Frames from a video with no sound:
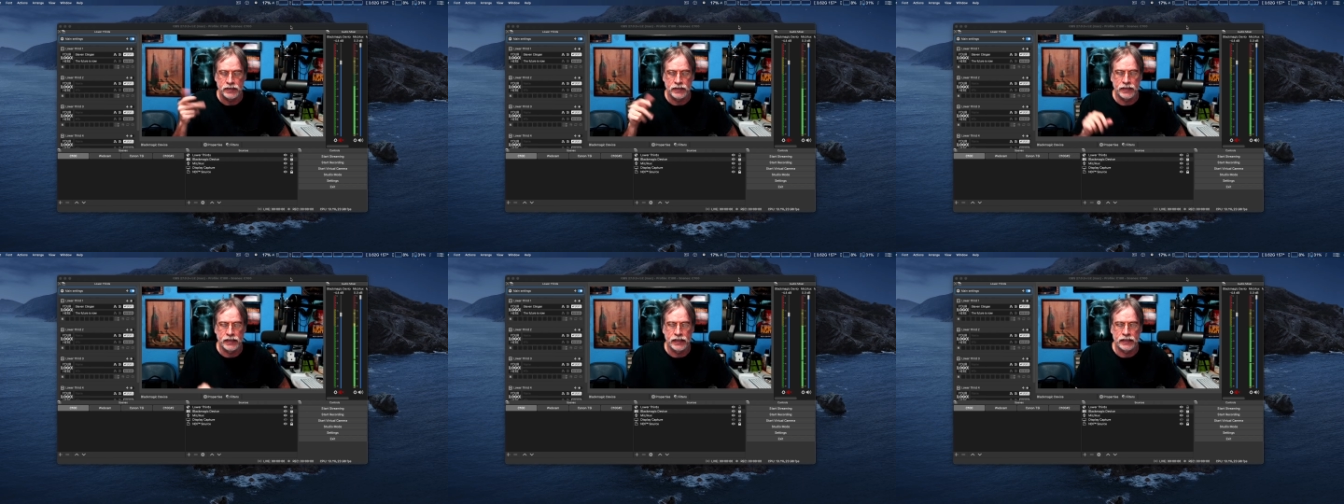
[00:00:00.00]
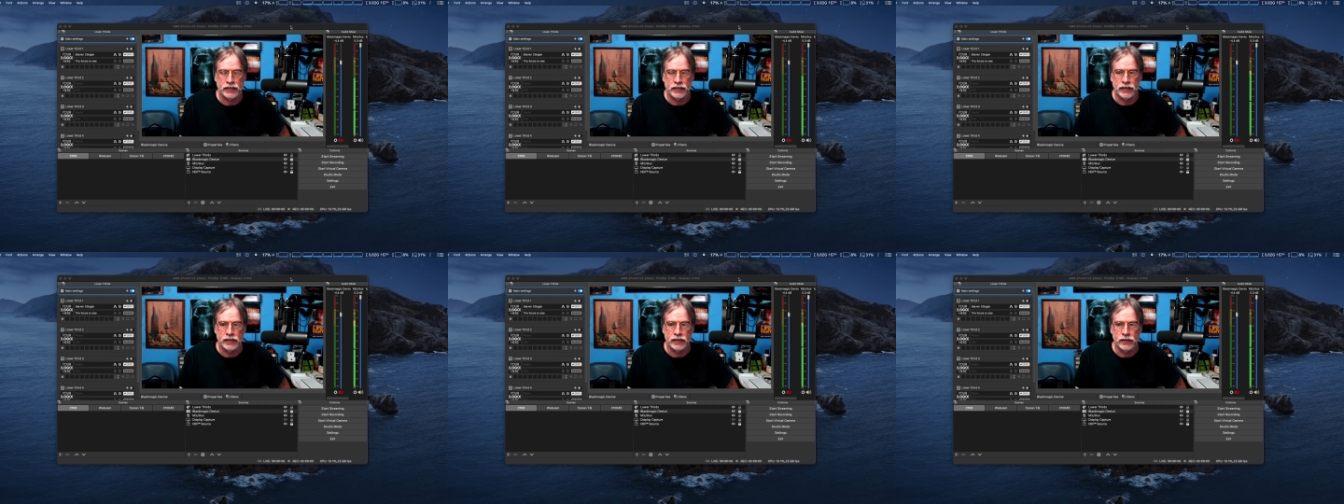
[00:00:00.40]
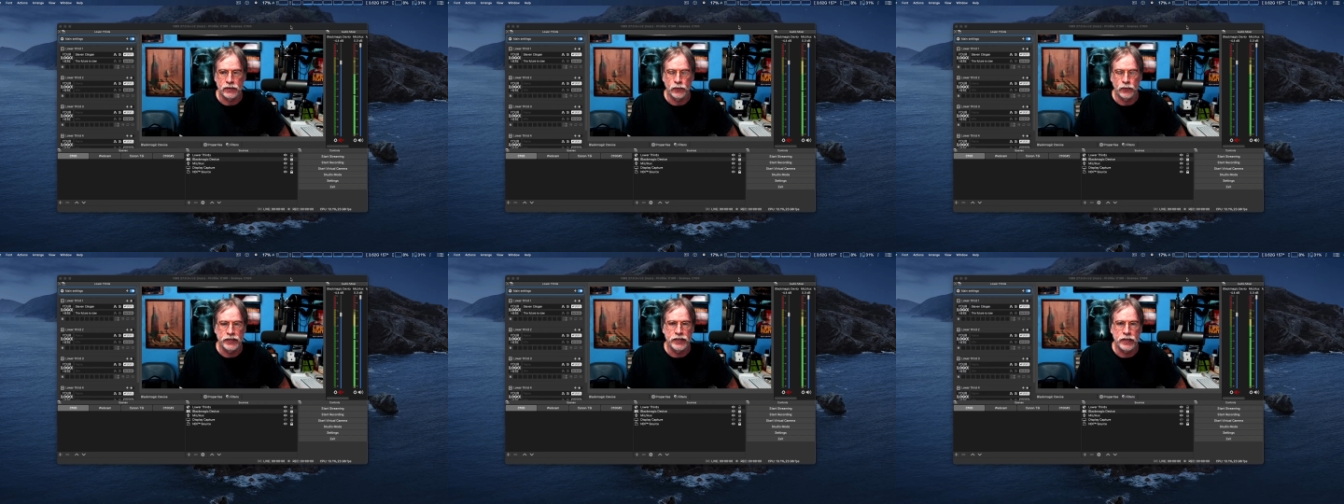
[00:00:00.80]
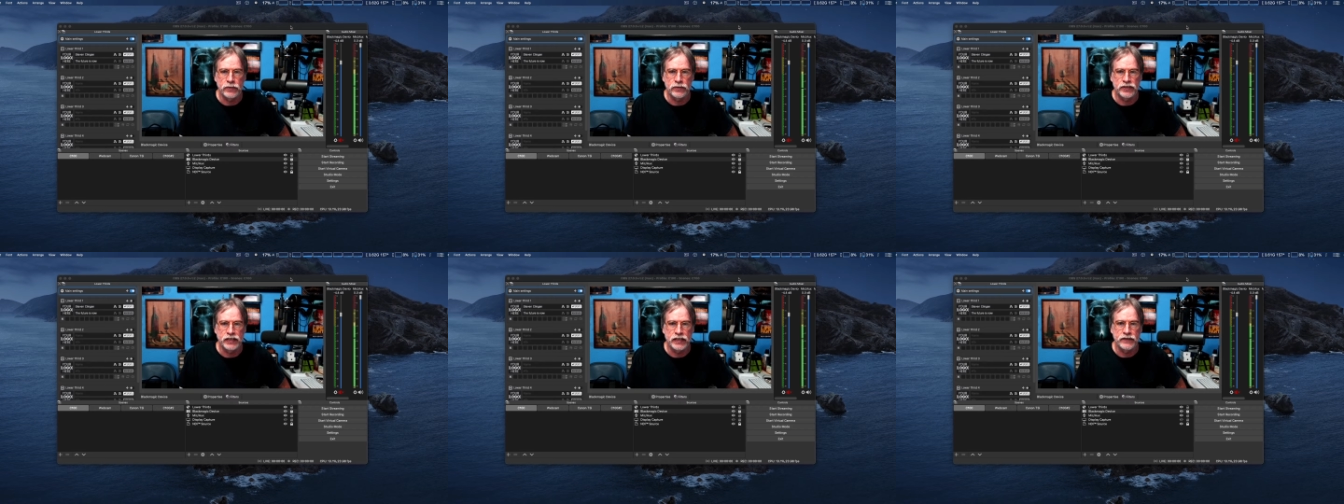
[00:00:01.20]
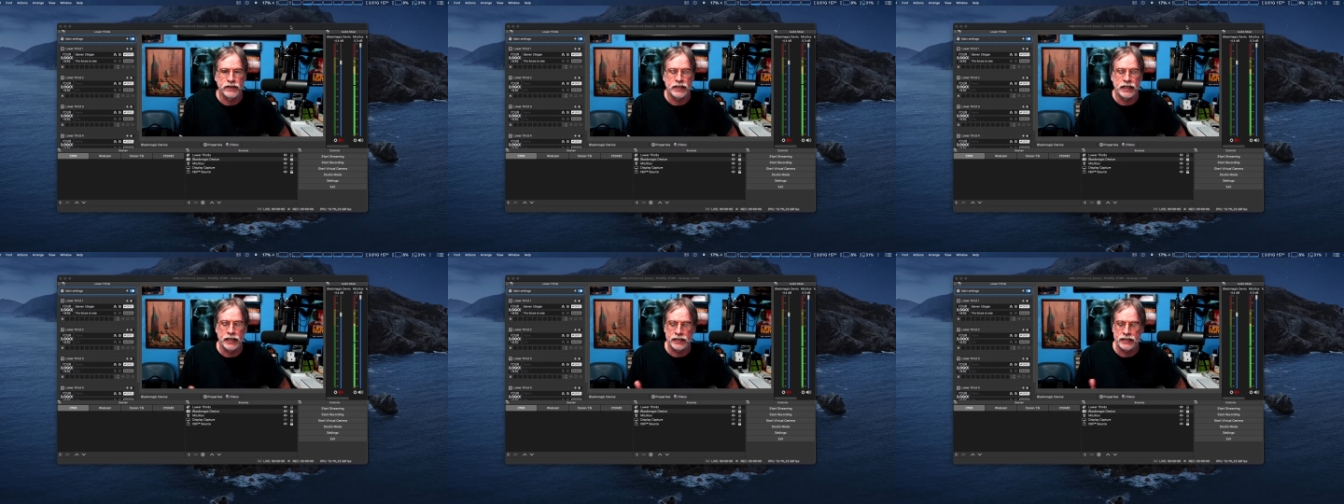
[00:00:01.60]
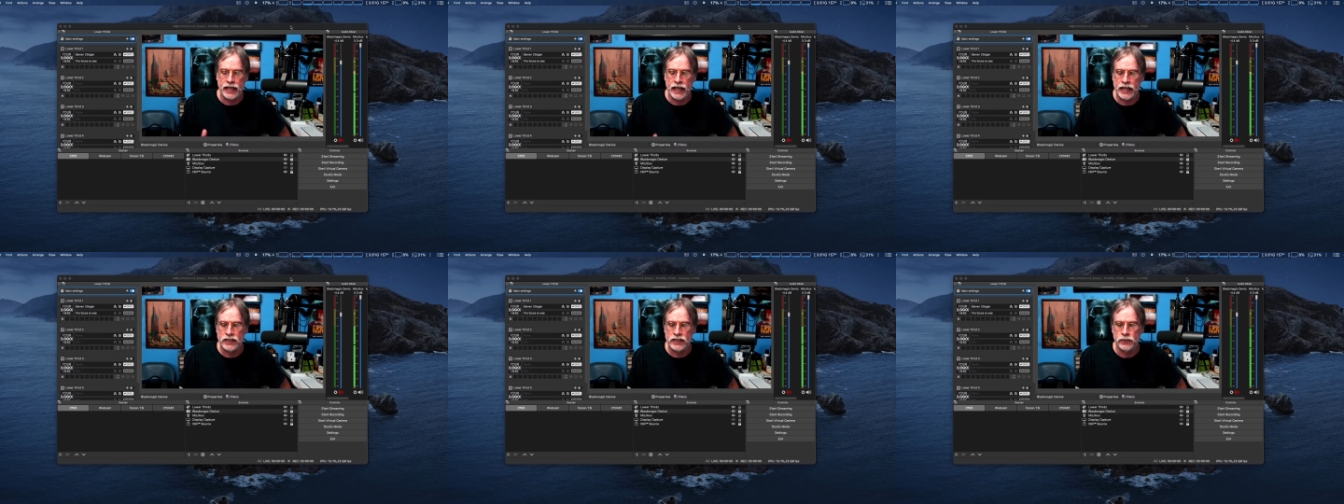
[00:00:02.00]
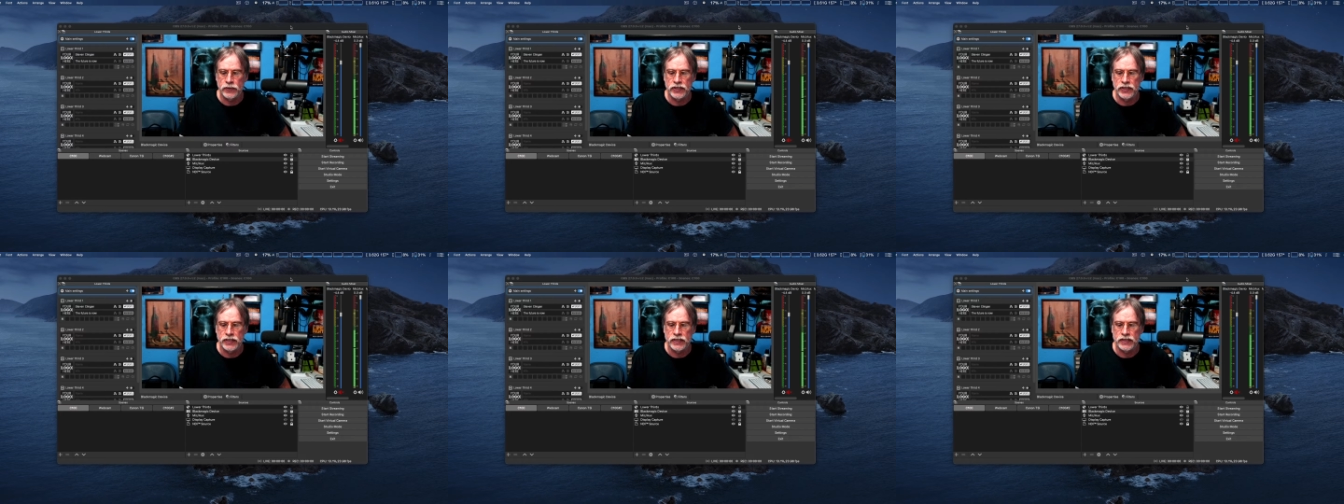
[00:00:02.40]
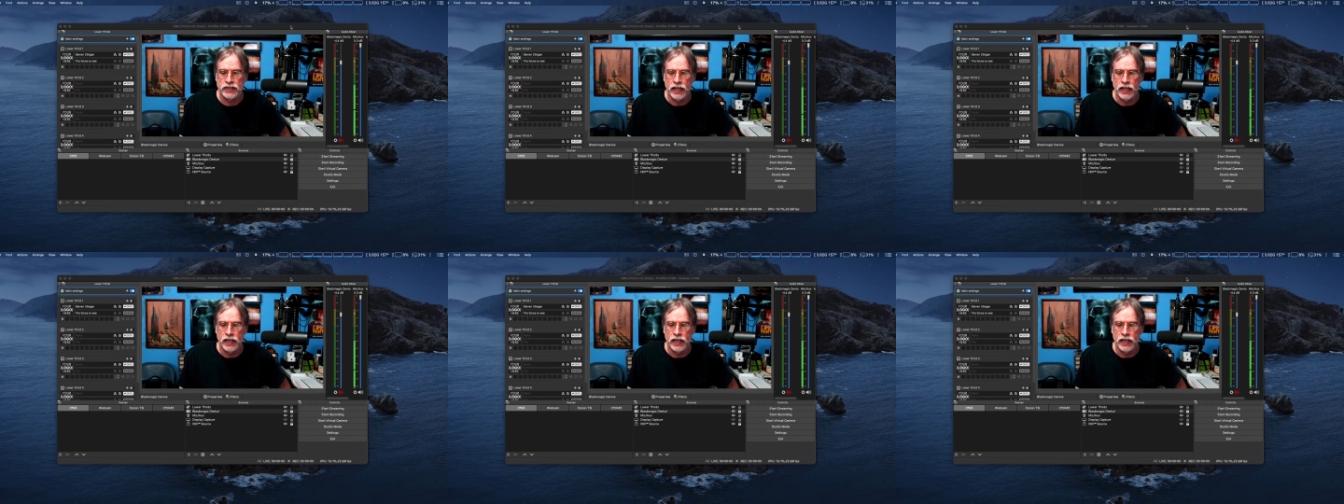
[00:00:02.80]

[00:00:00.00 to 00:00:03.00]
that uh, Windows and even Linux has, which is